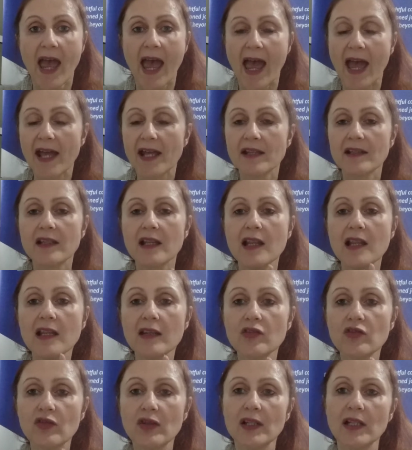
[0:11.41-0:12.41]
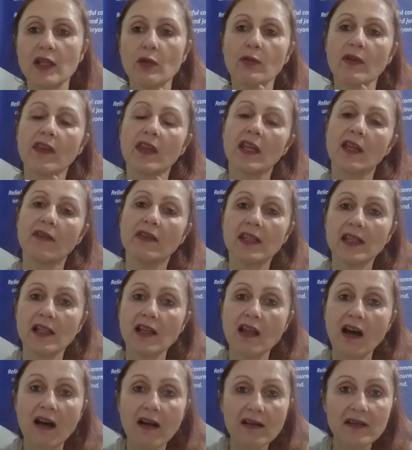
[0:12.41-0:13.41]
And literally within the
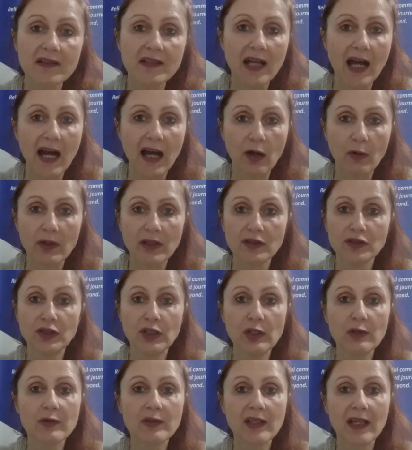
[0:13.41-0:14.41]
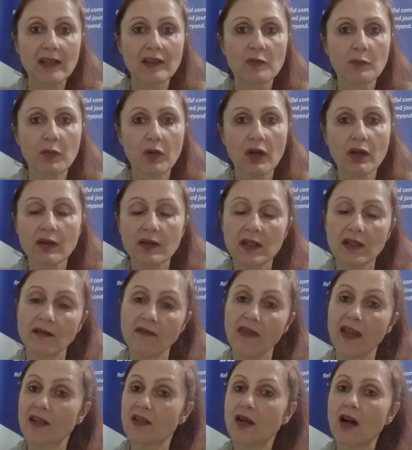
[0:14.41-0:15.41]
last hour, news has
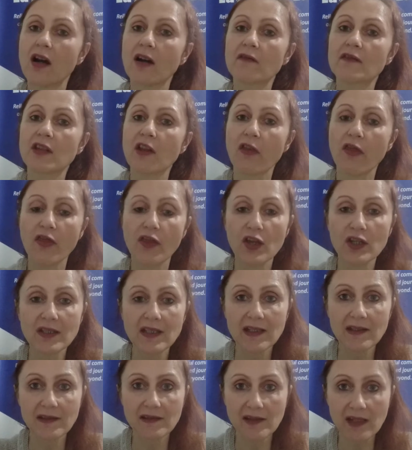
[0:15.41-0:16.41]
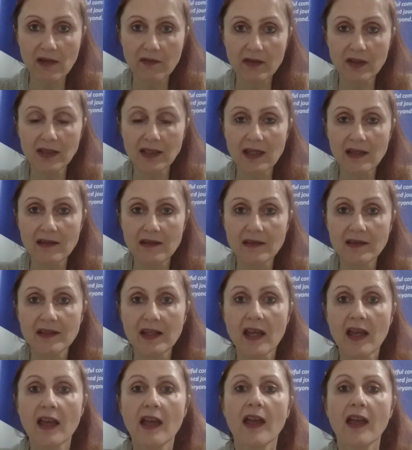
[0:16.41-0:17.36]
broken that after 37 years,